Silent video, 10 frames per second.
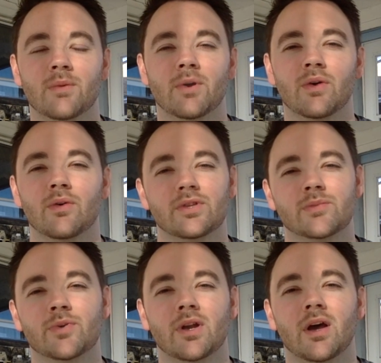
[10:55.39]
My goal is to
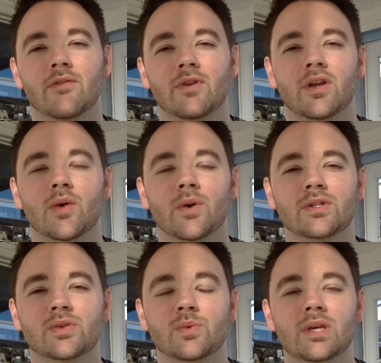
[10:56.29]
put out a video
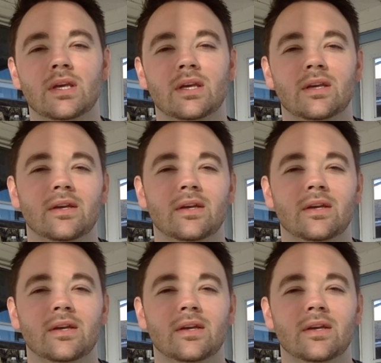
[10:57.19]
once a week.